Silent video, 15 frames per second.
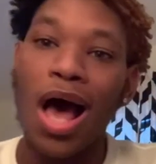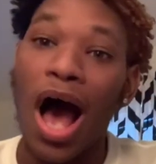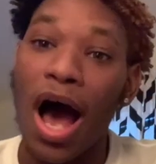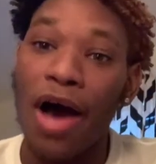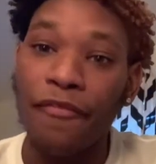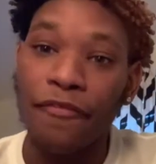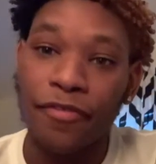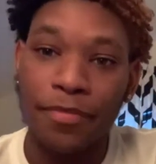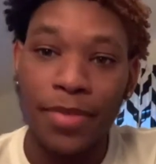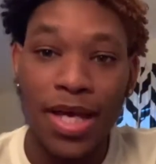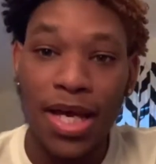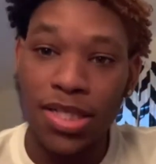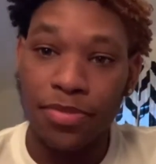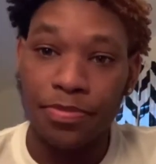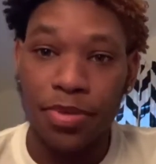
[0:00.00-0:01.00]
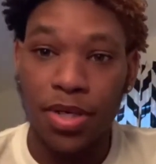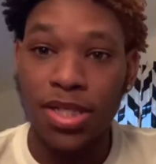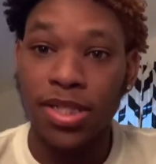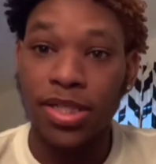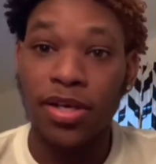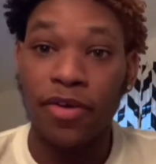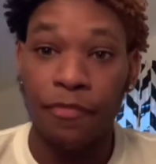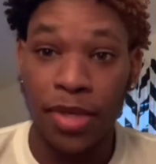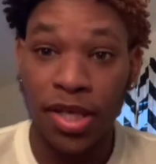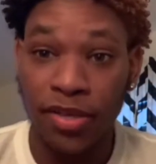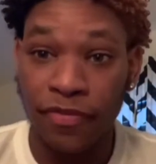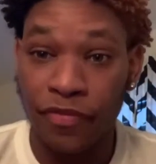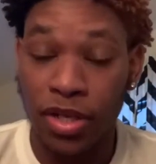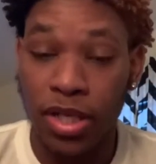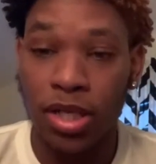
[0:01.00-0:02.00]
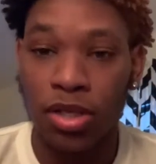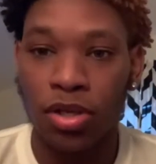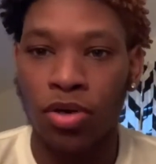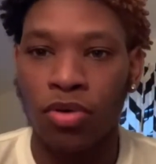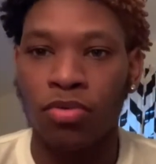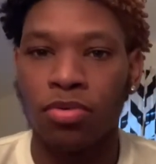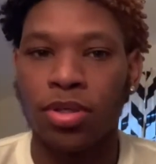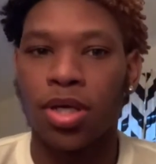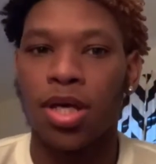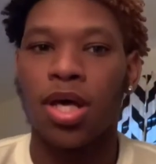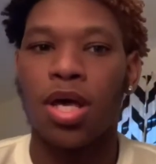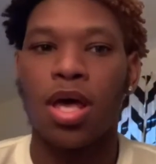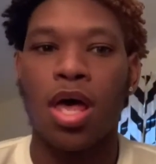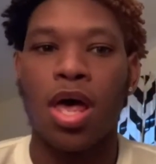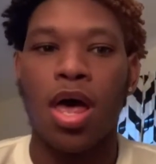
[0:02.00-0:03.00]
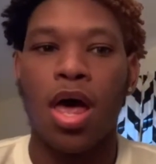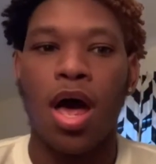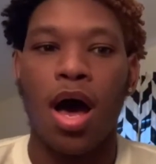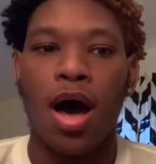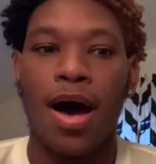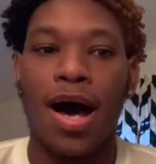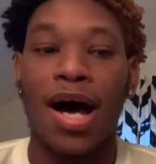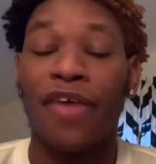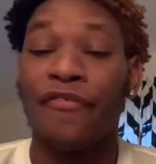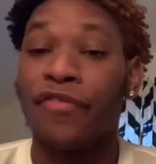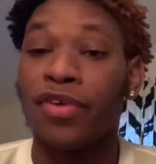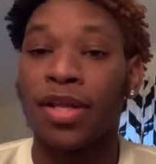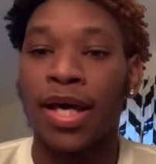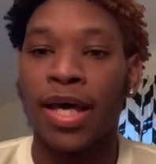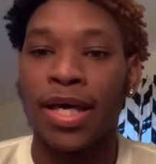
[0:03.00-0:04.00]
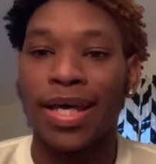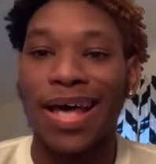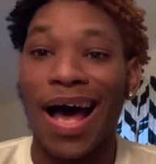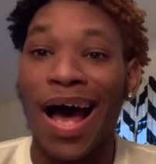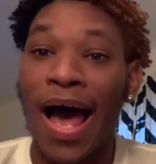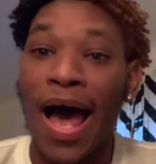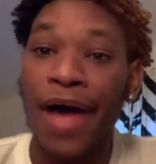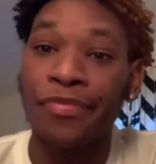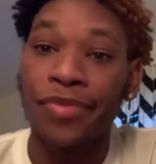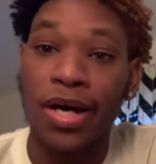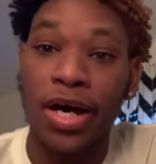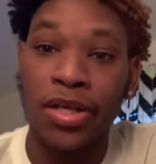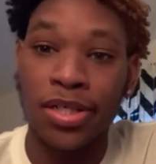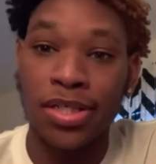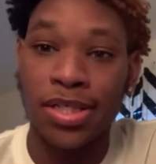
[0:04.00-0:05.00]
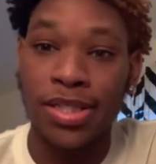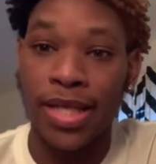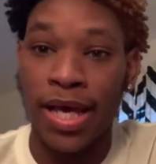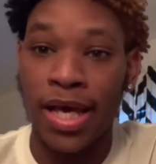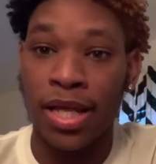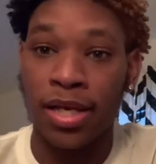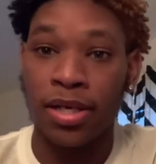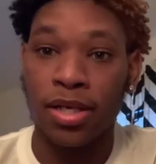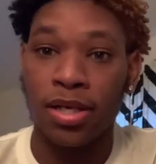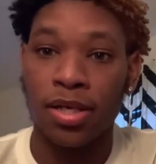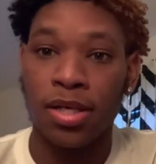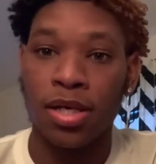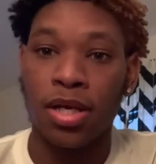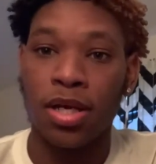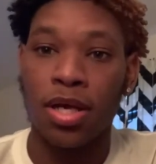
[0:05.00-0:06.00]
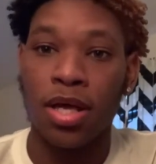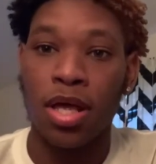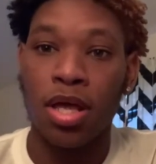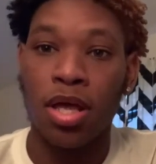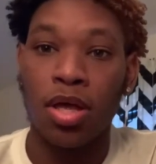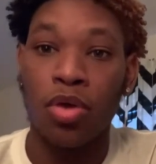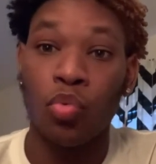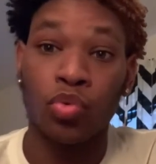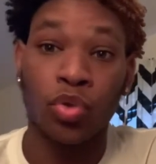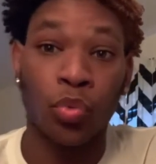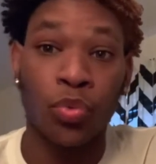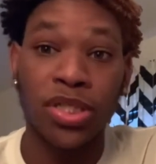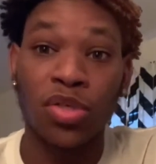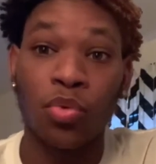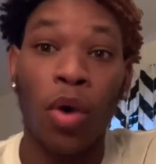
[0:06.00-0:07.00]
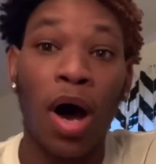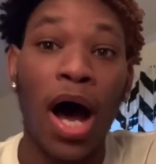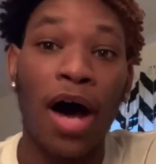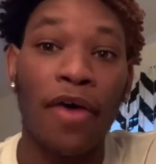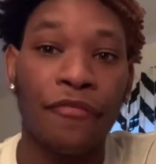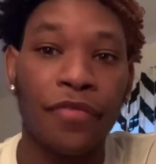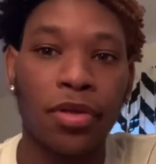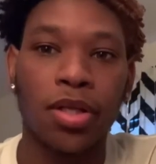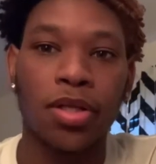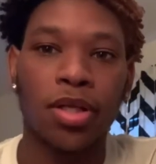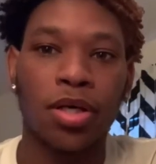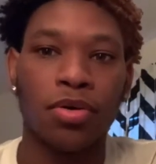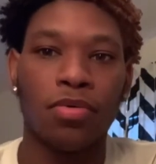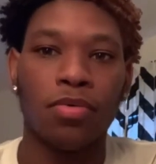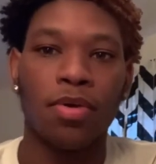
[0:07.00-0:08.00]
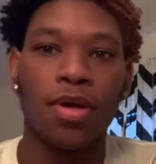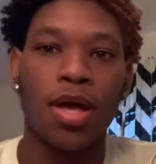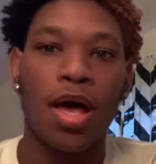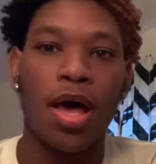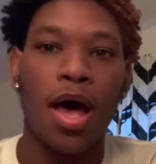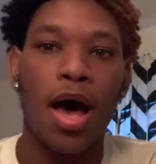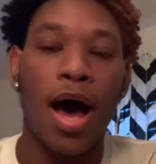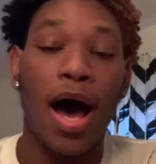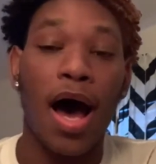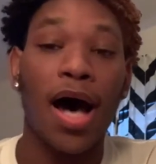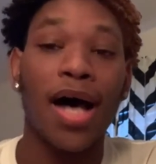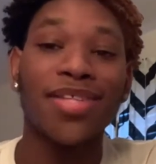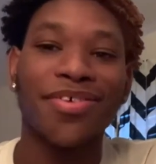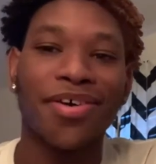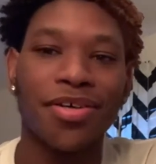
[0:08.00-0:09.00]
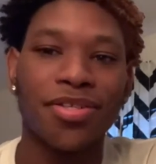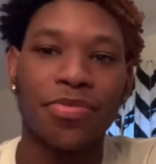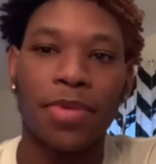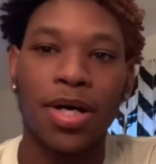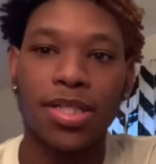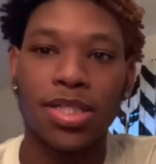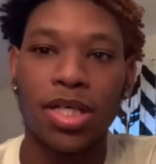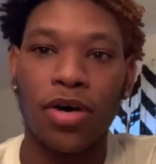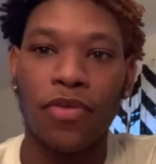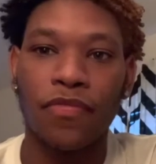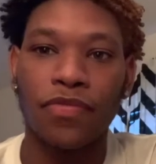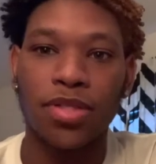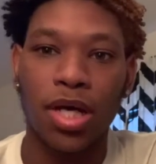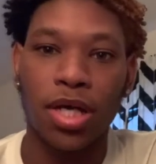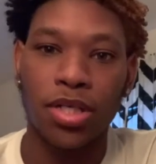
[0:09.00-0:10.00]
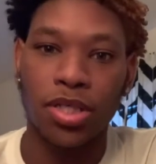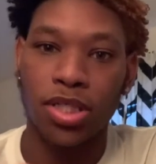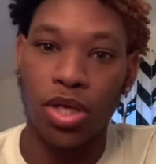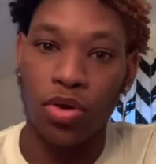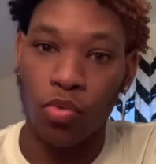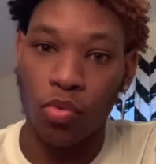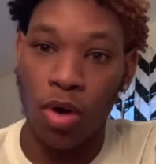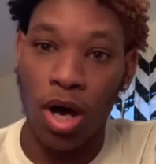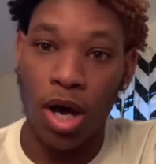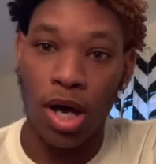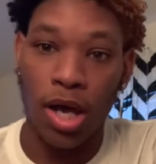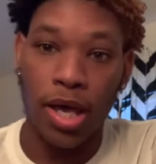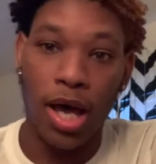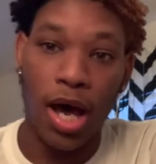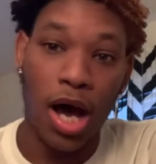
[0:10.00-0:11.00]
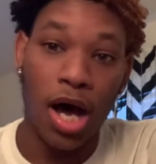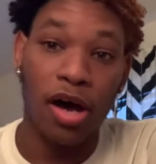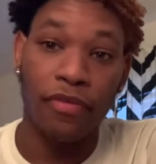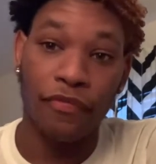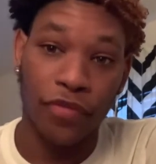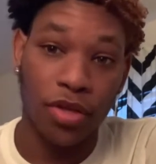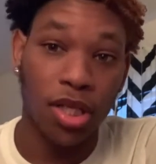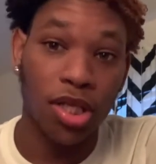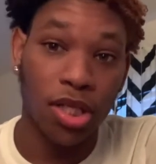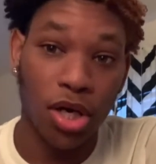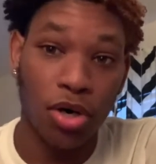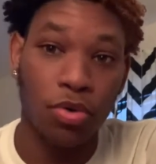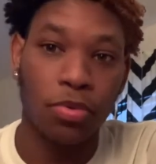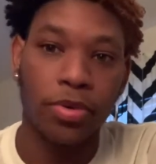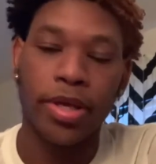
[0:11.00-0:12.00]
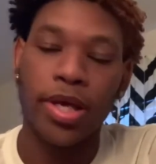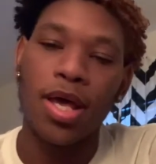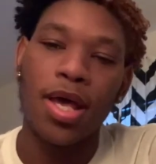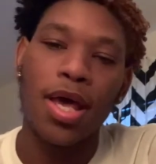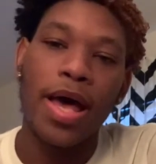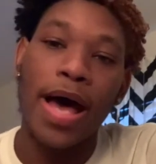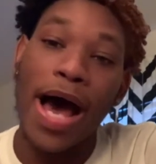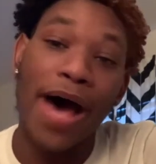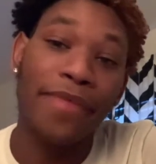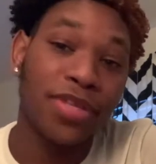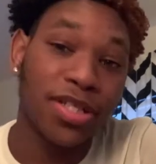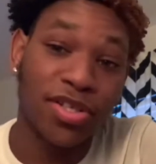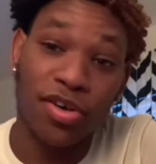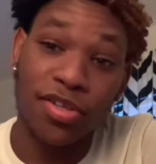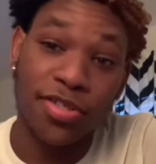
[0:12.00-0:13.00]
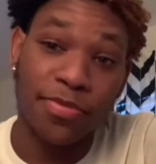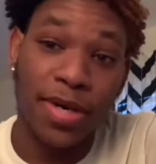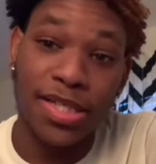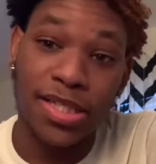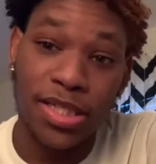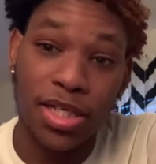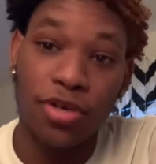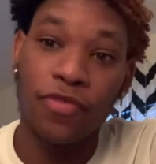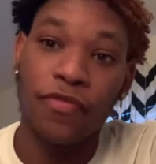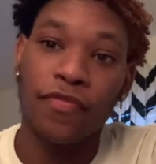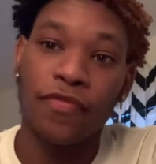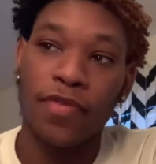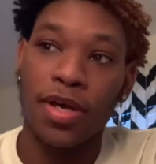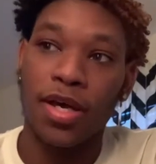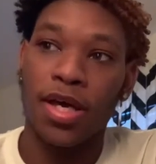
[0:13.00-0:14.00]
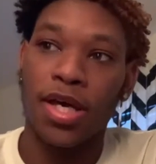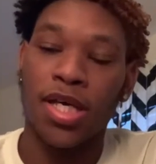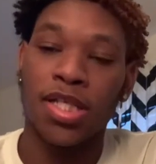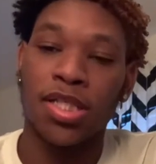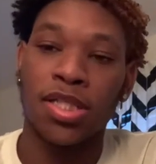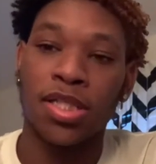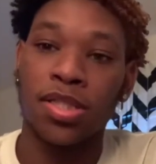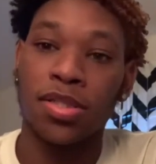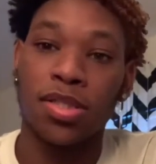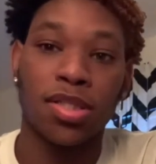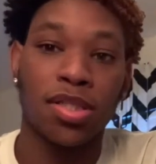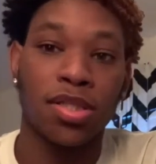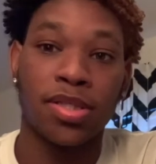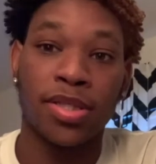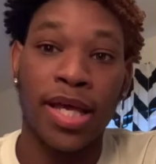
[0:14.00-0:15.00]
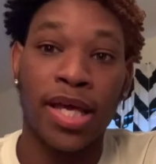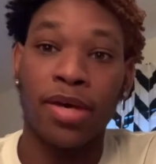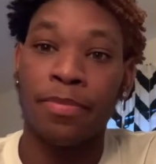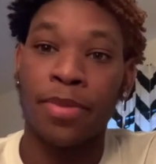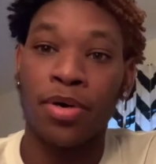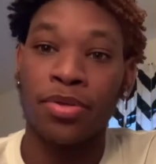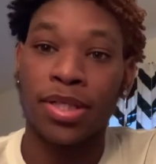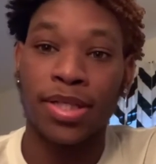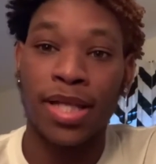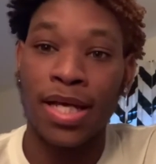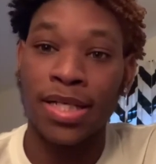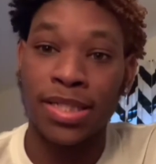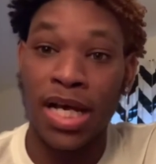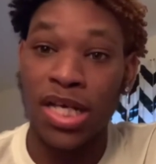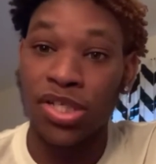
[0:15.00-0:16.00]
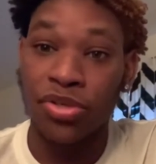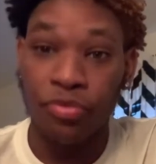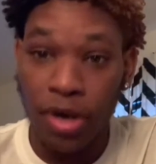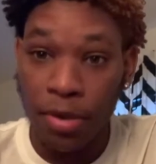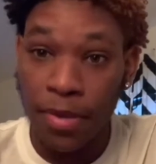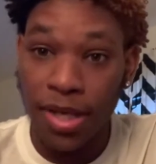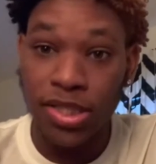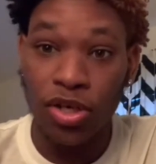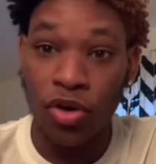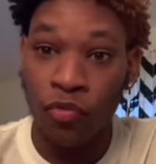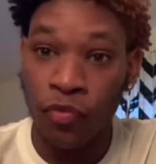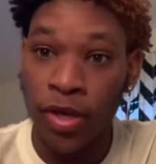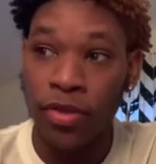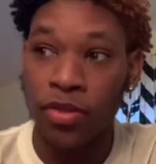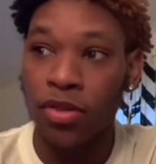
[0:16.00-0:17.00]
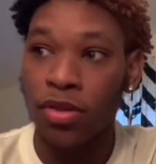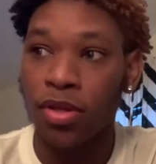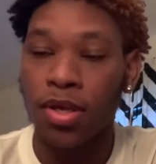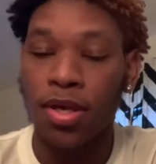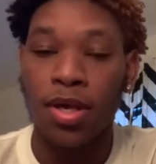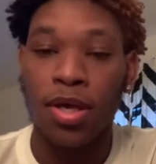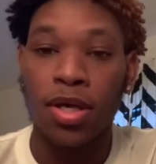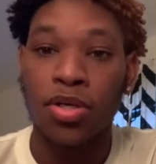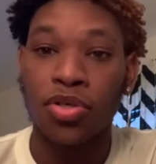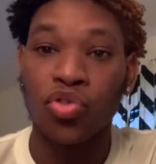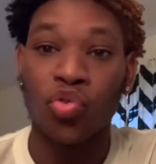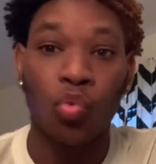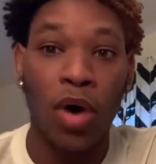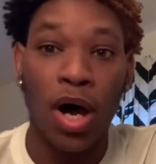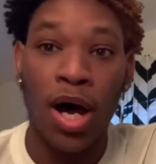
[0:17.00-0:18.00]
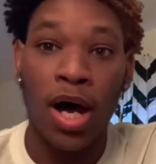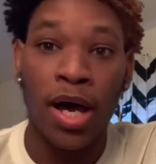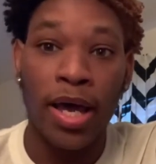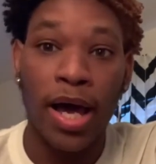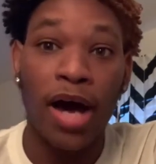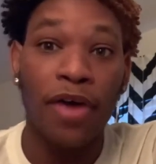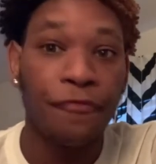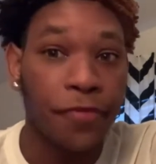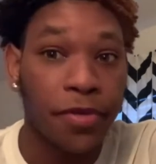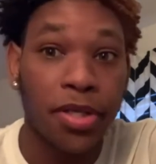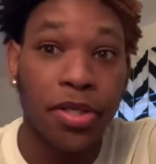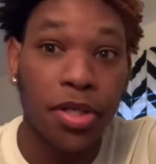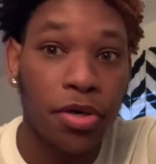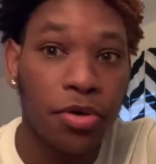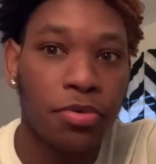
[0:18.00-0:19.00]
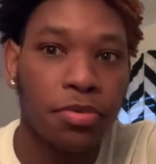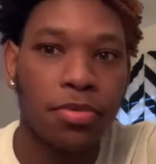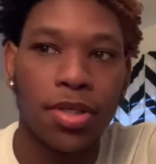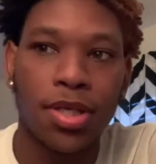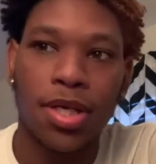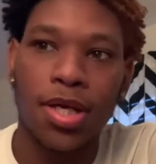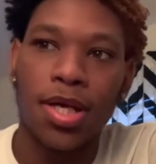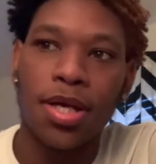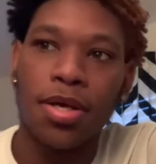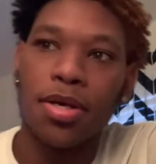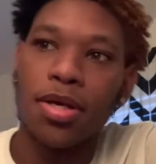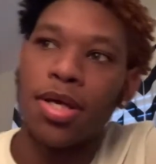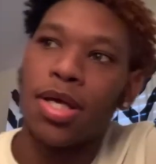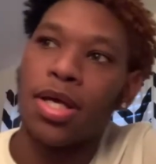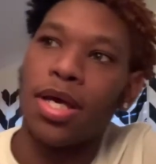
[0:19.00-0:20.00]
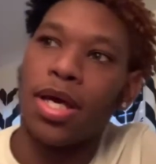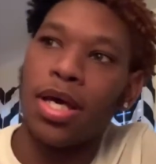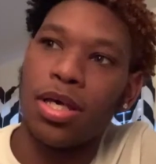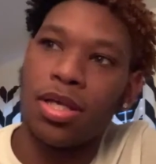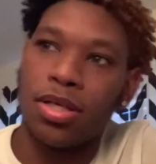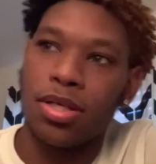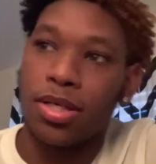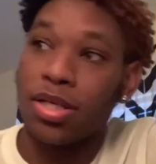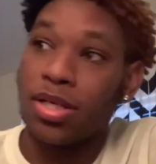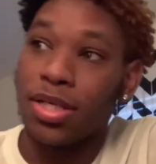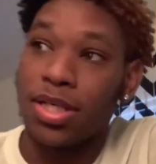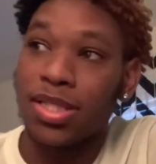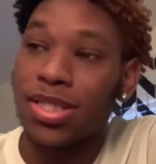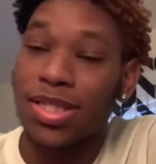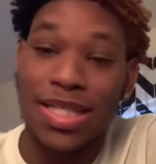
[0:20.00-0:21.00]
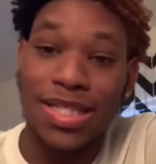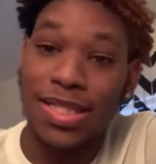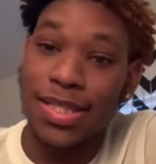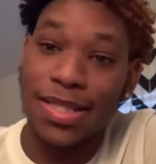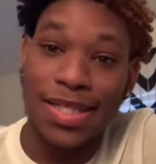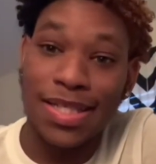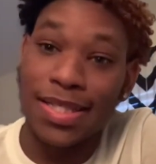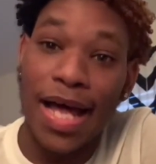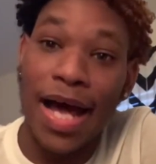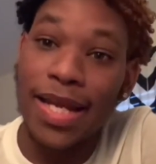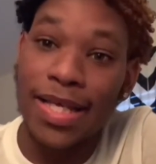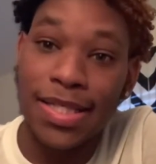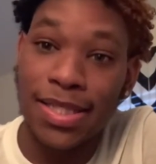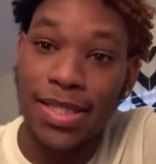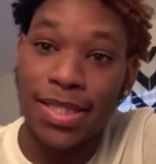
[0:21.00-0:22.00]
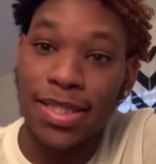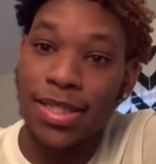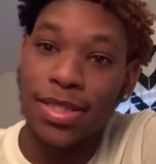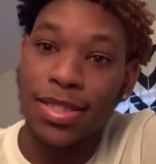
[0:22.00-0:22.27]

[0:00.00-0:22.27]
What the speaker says: For me, as a person, of me feeling alone, I feel like I have to understand the reason why I feel alone. I talk to myself to understand why I feel alone. I have to talk to myself and think about the things that I surround myself with to why I feel alone. And it's not easy